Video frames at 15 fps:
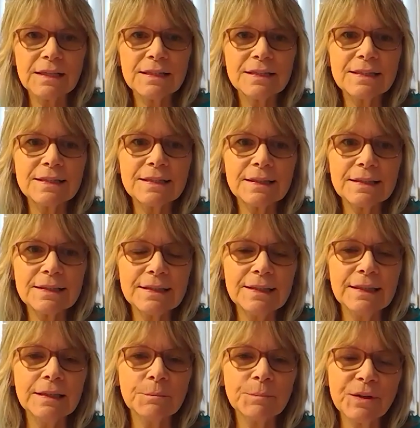
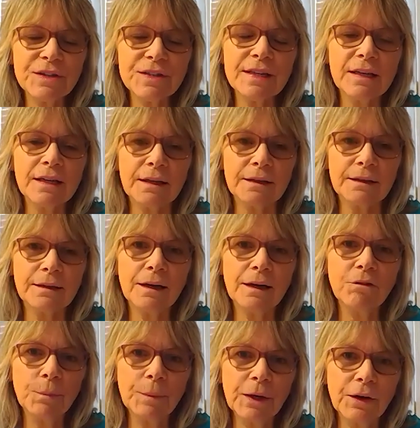16% of
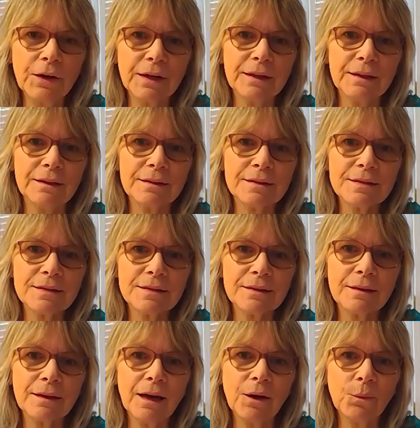Americans
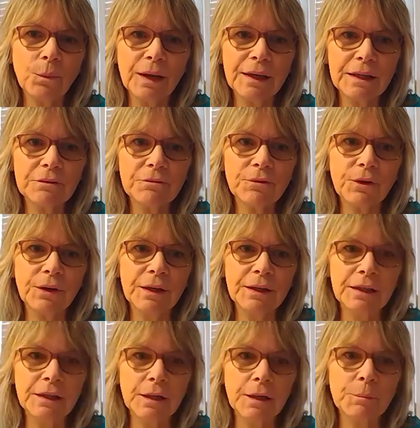are ready for
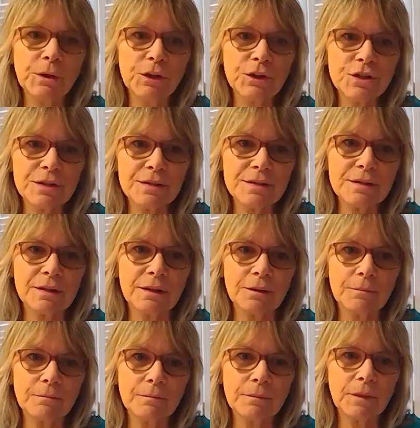any emergency.